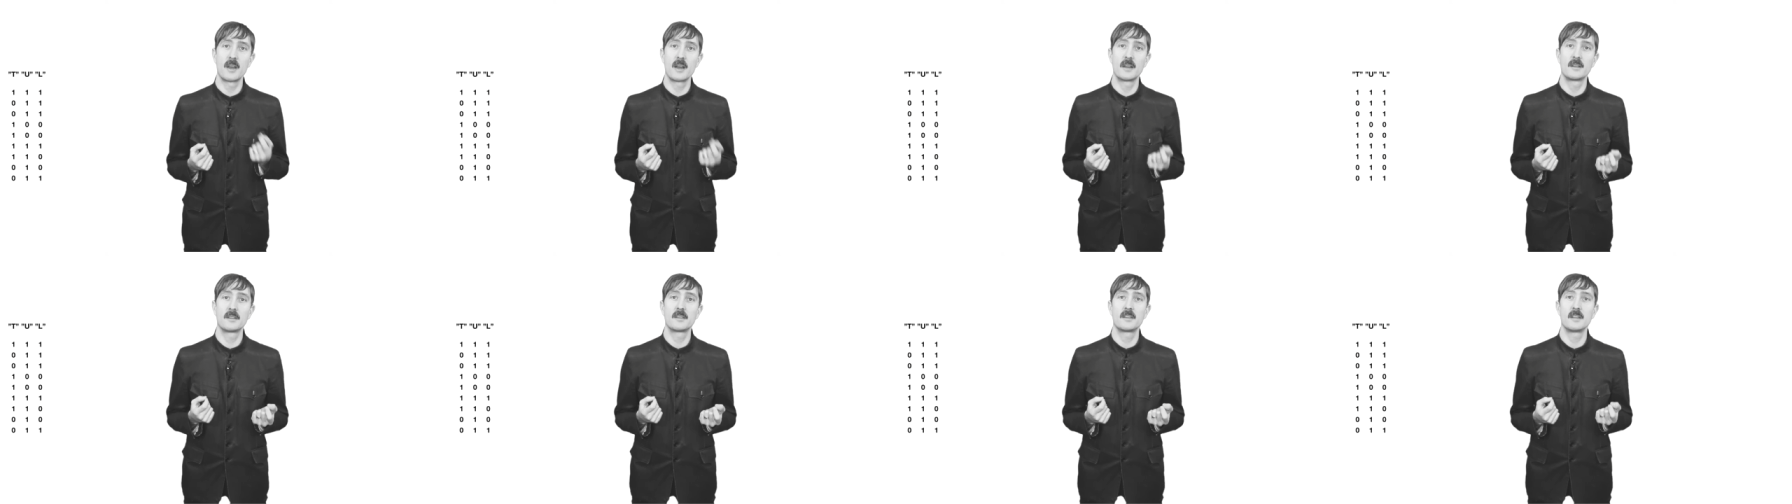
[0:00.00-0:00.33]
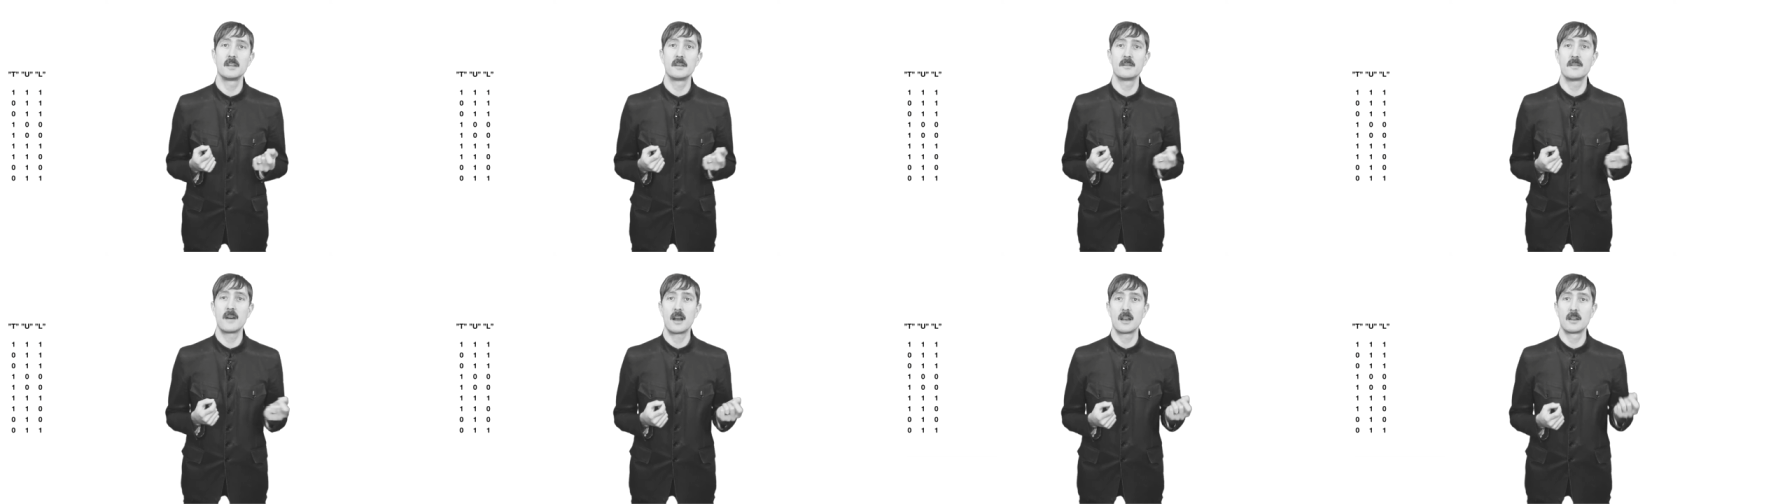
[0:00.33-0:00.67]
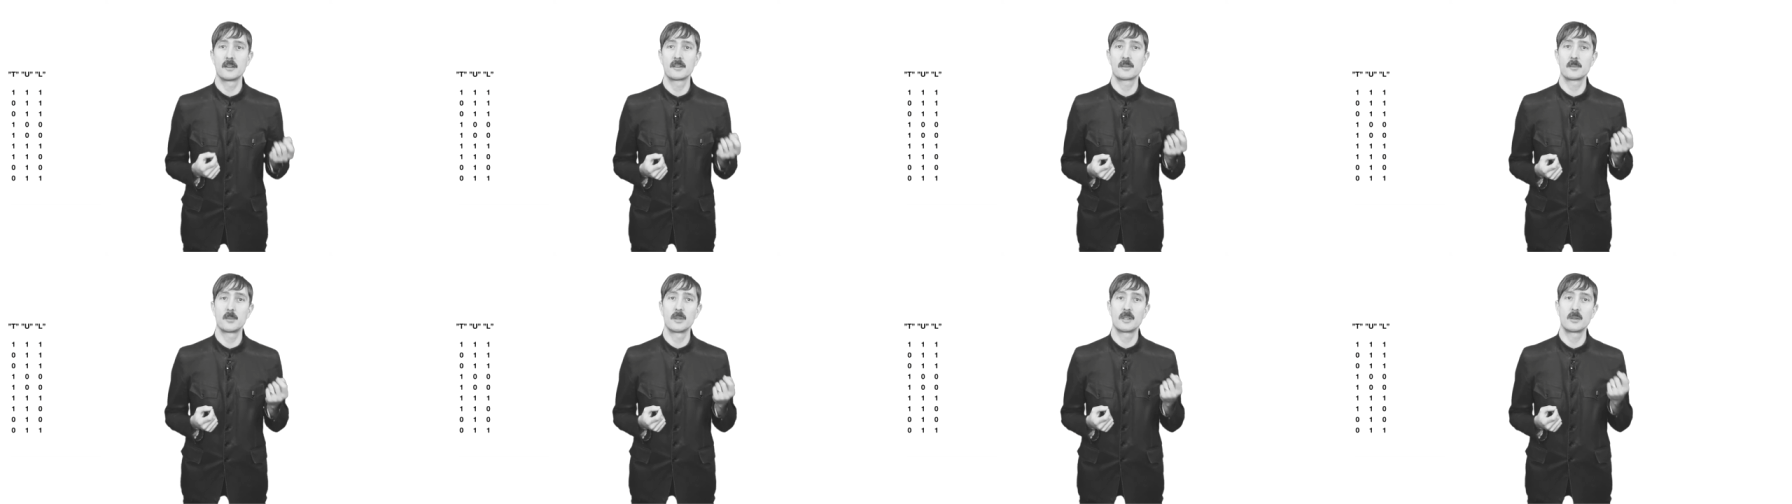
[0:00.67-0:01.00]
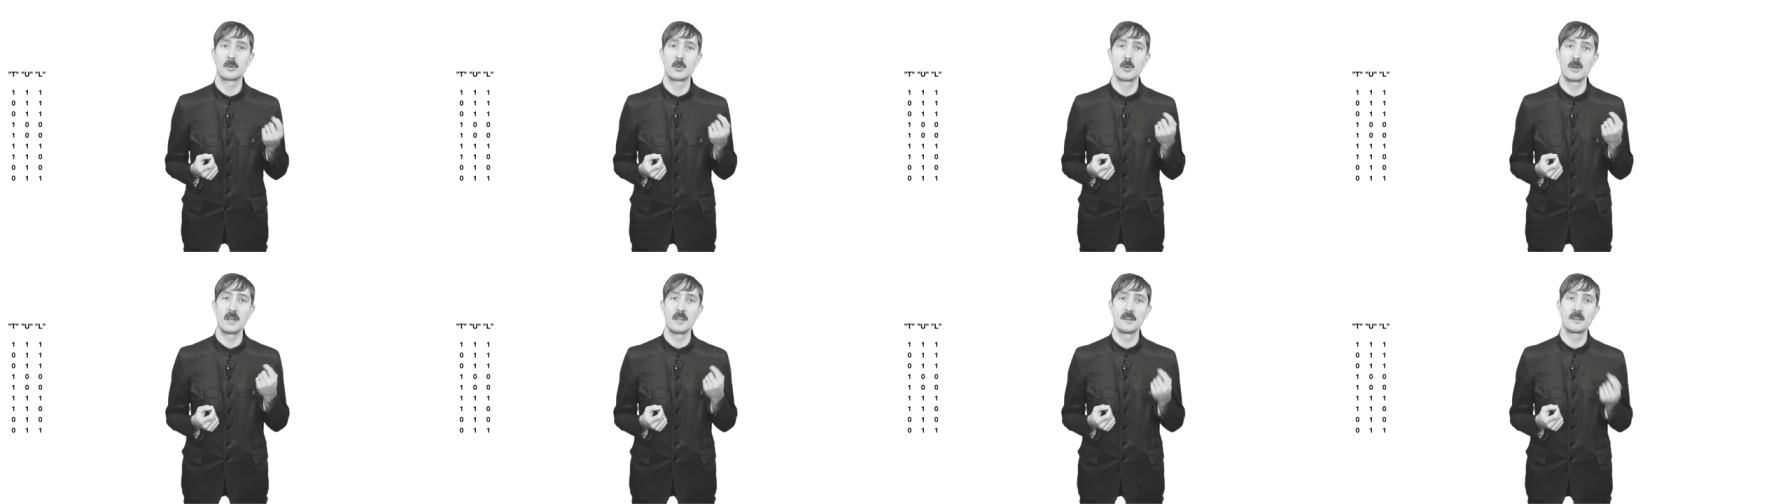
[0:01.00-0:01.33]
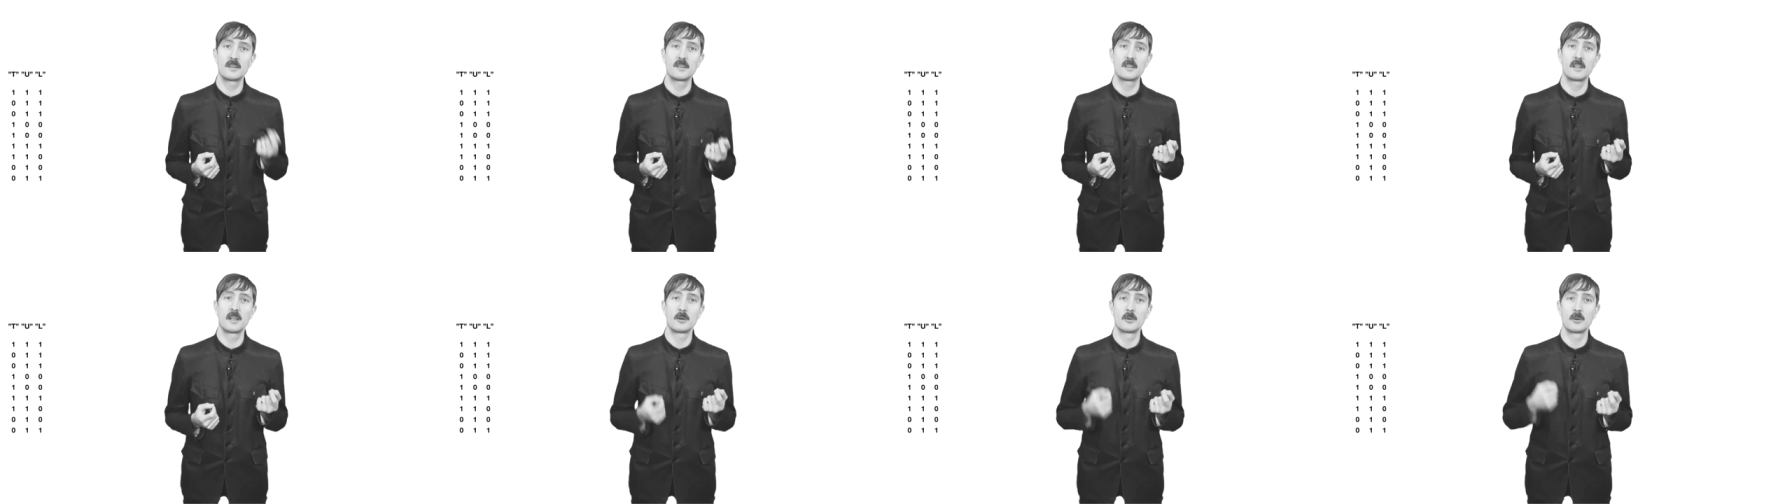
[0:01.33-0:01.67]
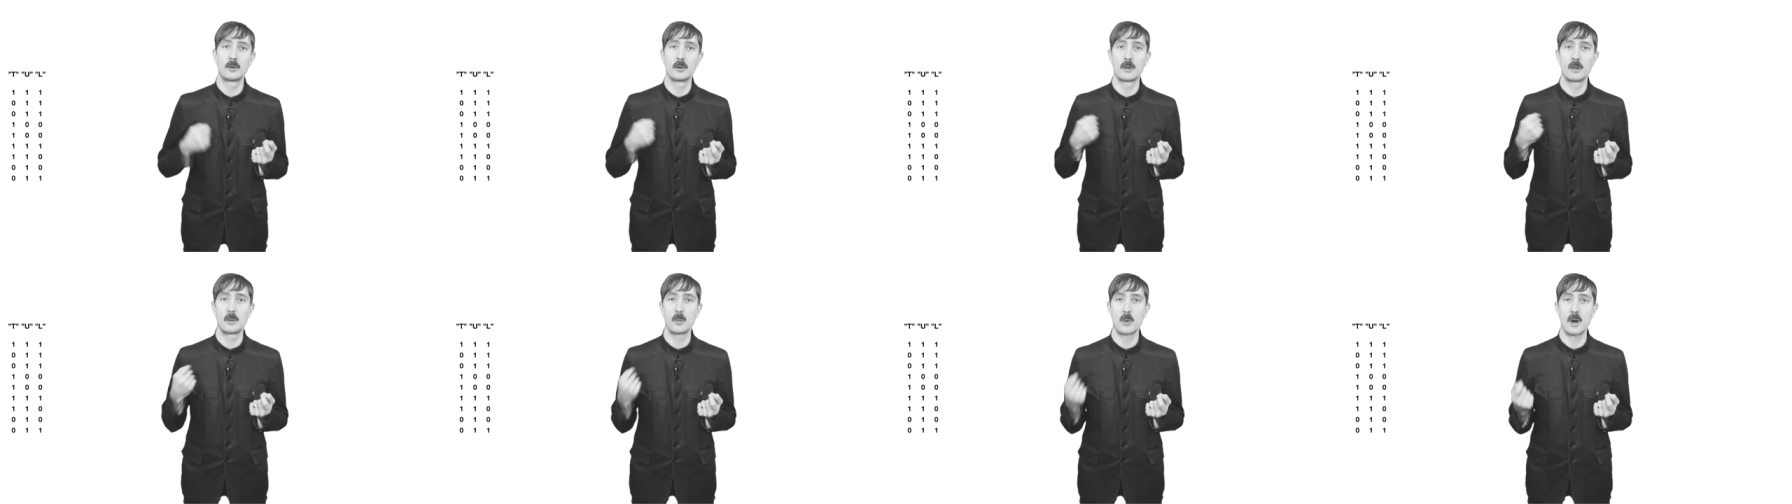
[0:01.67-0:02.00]
then see values between
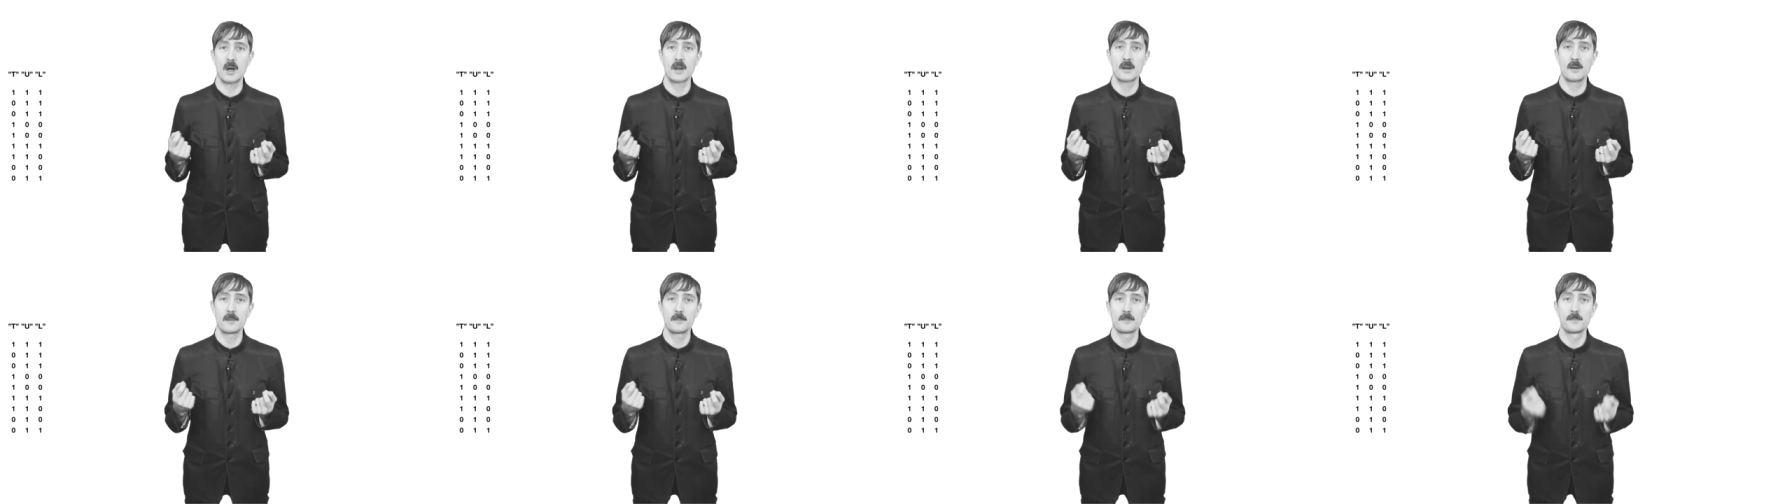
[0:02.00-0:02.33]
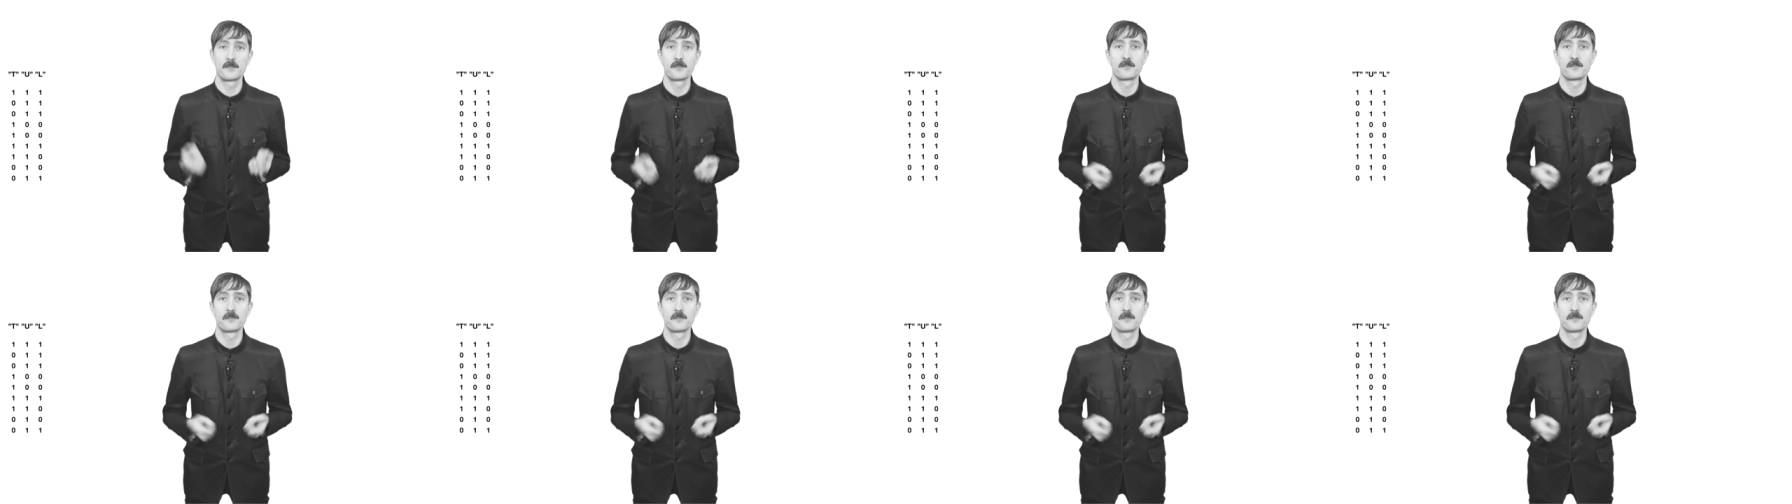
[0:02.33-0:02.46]
0 and 1.